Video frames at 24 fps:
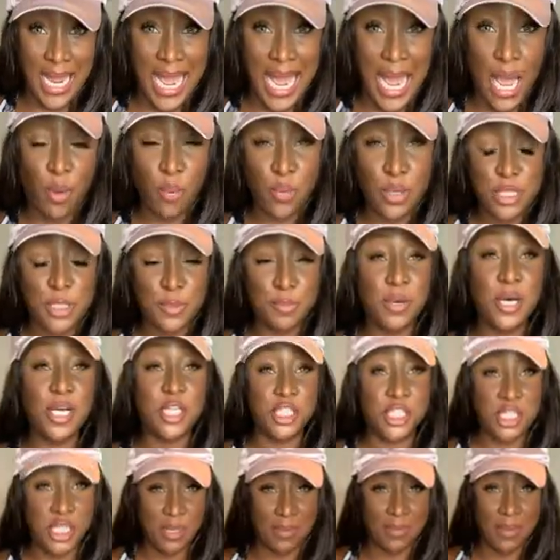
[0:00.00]
I was
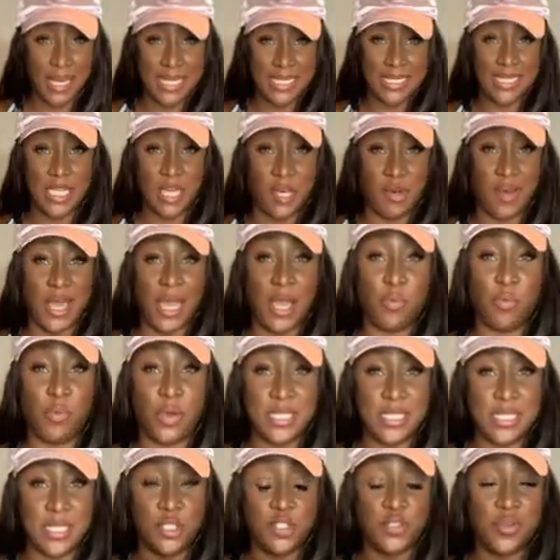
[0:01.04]
pushing myself. I
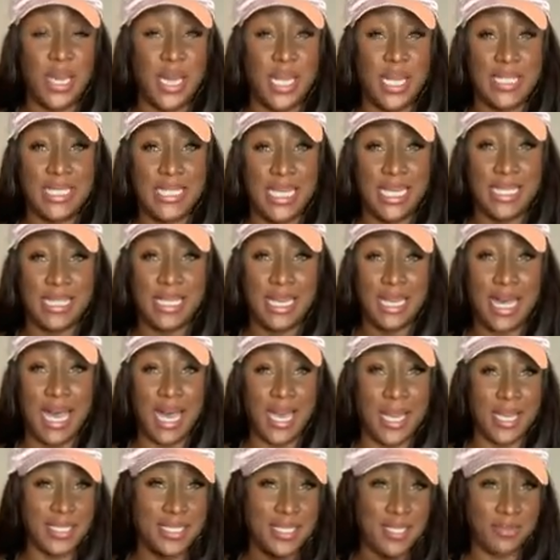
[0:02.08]
wasn't trying to take the
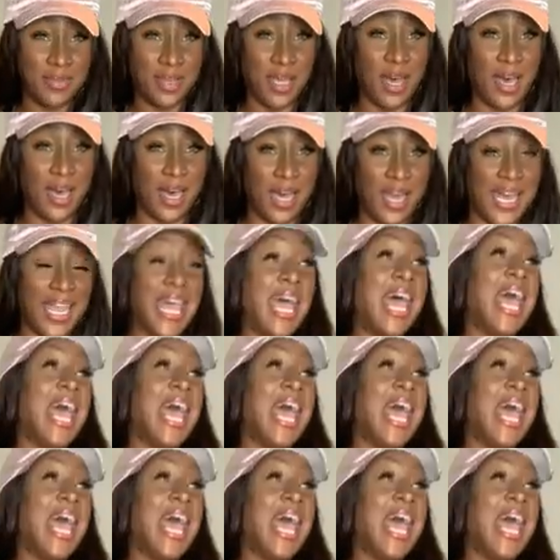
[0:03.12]
guidance of God.